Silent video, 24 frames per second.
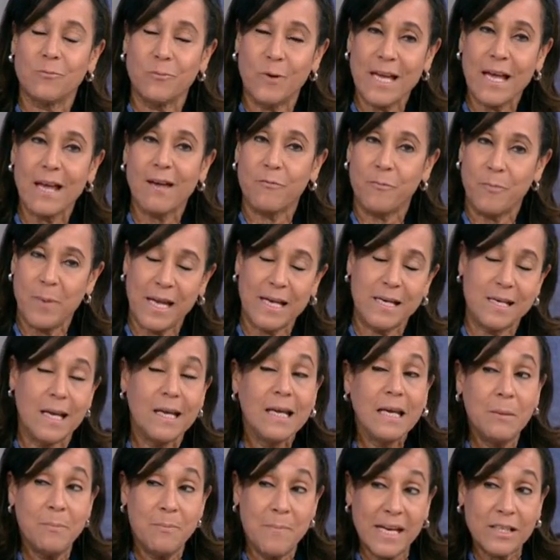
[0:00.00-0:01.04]
we have been
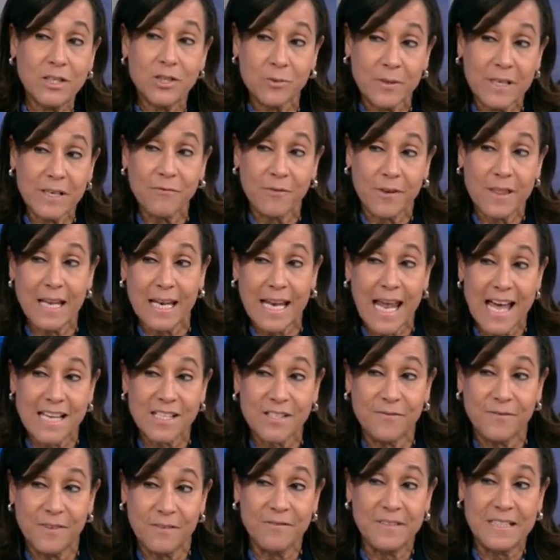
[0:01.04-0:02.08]
mentoring for the
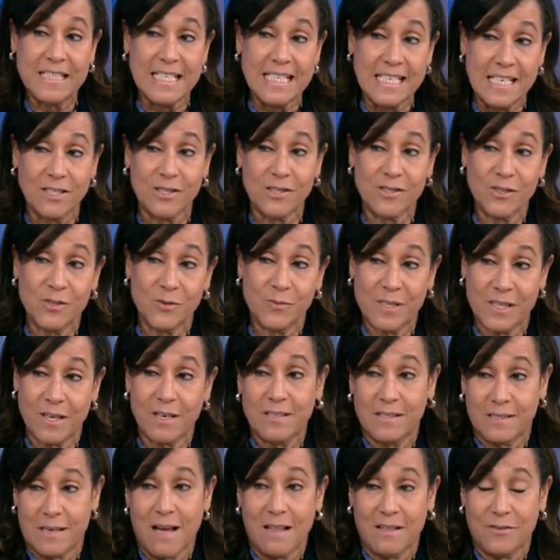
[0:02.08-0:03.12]
last 50 years with our
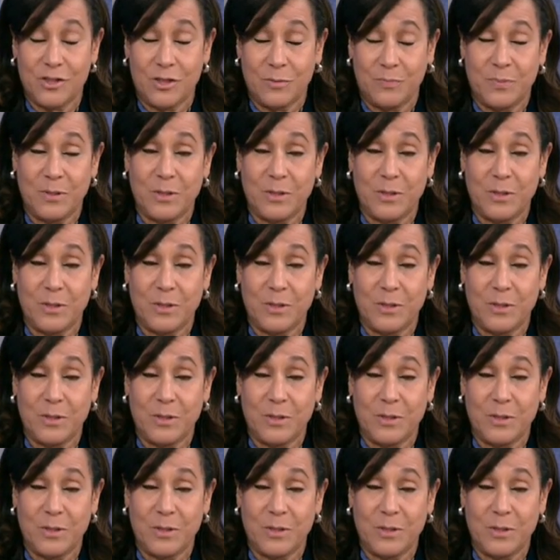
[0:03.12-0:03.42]
scholarship